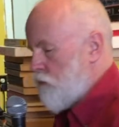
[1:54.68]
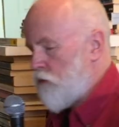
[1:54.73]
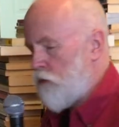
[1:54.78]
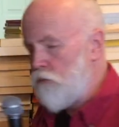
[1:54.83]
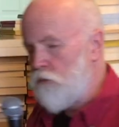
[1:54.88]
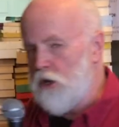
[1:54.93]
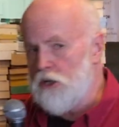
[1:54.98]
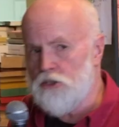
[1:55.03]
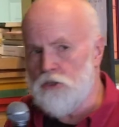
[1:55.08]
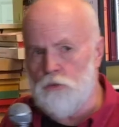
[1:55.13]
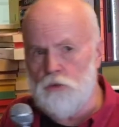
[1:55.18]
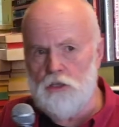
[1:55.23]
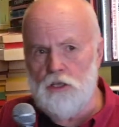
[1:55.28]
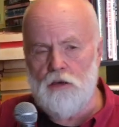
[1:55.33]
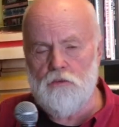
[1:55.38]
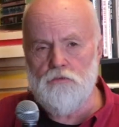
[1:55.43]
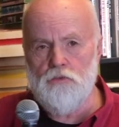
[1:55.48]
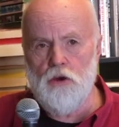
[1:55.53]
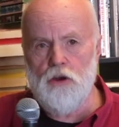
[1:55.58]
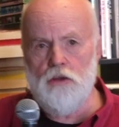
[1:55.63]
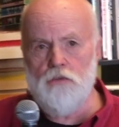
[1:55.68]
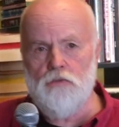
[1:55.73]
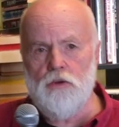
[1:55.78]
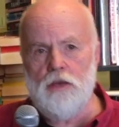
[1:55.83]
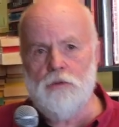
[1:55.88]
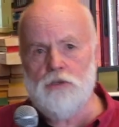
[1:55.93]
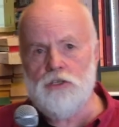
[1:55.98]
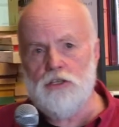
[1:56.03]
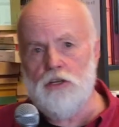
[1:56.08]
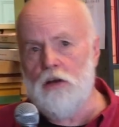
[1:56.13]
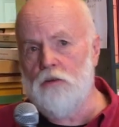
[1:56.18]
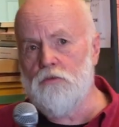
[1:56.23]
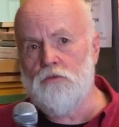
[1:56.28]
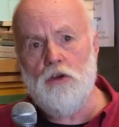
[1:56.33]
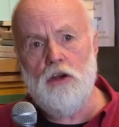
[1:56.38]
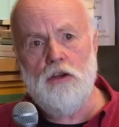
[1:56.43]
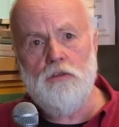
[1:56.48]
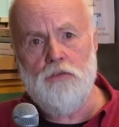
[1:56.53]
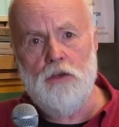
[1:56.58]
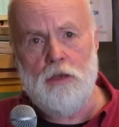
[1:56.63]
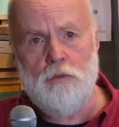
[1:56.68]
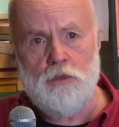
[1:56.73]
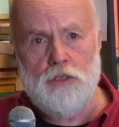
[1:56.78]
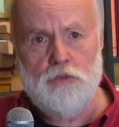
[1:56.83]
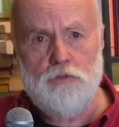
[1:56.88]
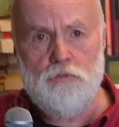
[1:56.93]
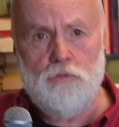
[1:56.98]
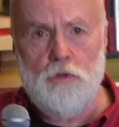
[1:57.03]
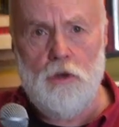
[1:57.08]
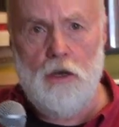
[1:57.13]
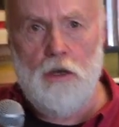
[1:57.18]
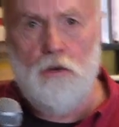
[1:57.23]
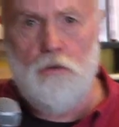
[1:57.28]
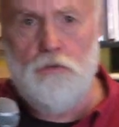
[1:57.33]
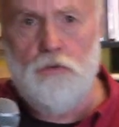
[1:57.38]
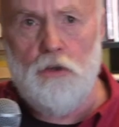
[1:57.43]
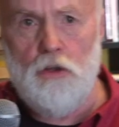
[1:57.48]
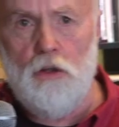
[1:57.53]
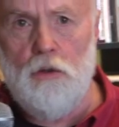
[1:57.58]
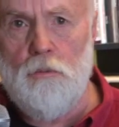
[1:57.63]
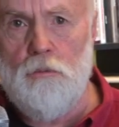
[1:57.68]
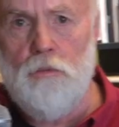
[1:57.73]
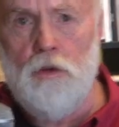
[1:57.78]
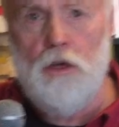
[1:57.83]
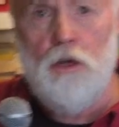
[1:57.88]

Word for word: one from Russia with Love, very famous novel, very famous uh, film.